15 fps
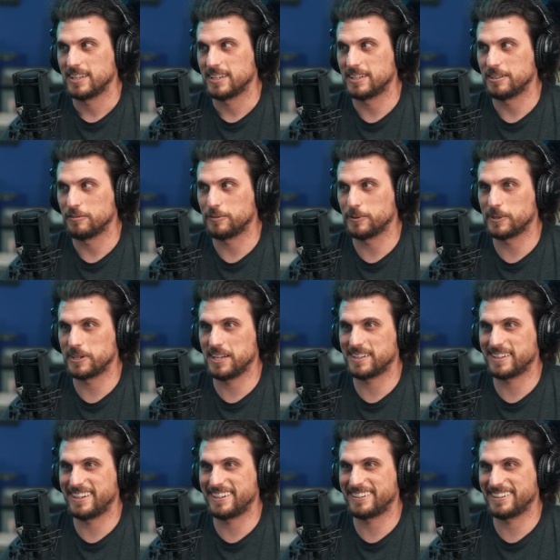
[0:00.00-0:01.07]
You know, four days
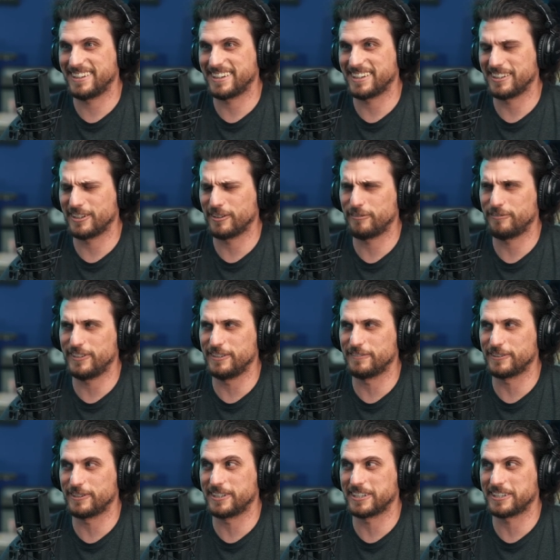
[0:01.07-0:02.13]
later, like a little
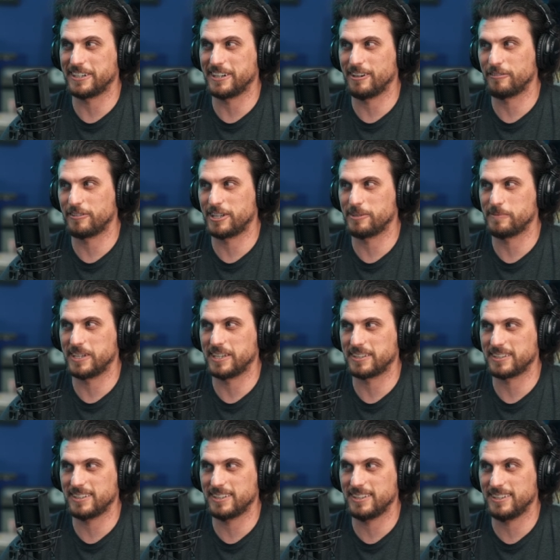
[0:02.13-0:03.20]
fever and a cough, and I'm
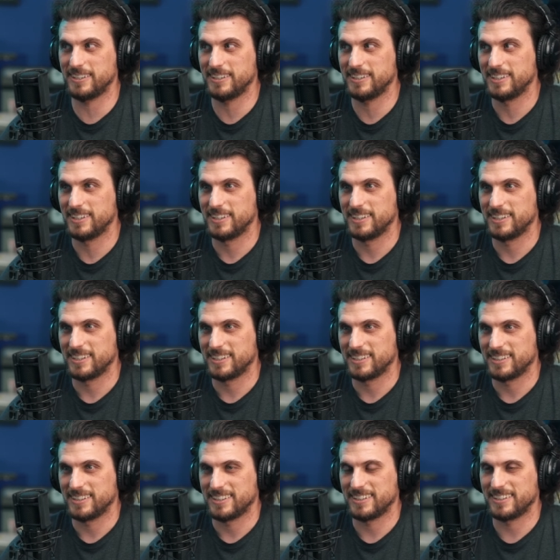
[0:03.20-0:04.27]
like, uh, it's
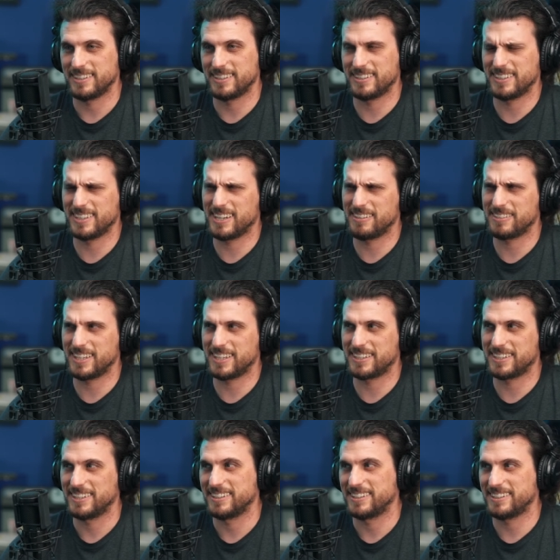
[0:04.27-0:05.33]
not good. Yeah, I was
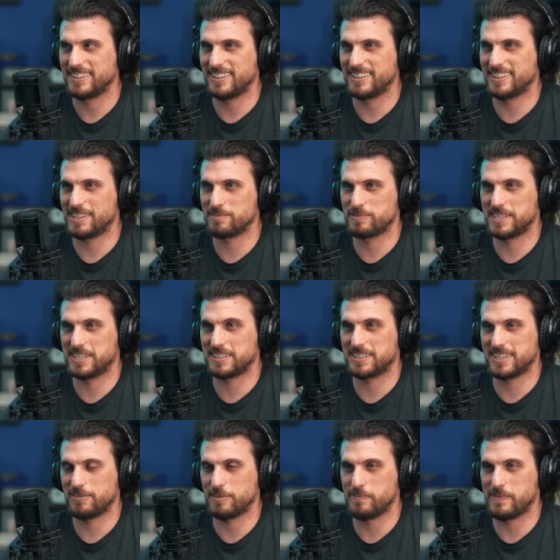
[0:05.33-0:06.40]
like, yeah, I'm just
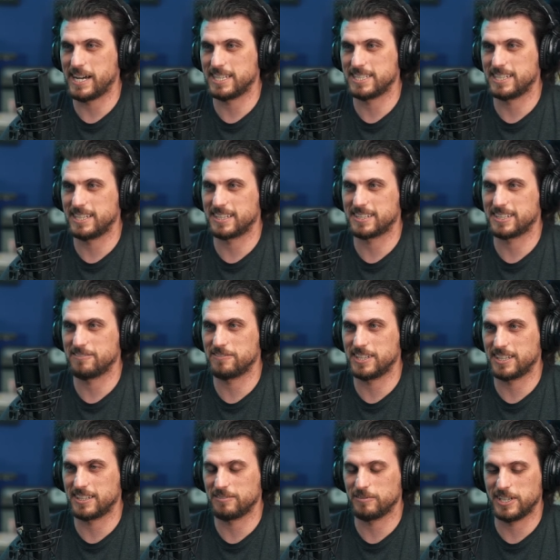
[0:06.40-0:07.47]
I'm imagining
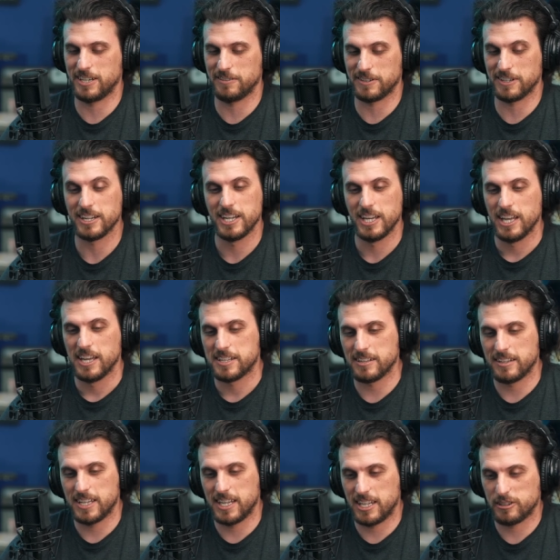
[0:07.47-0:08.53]
something, whatever.
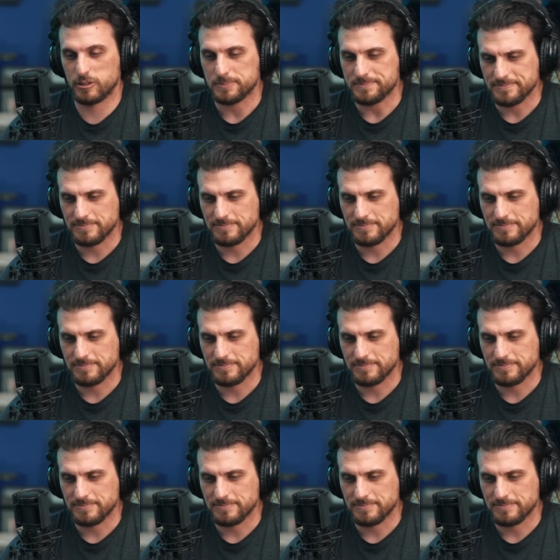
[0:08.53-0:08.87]
So then,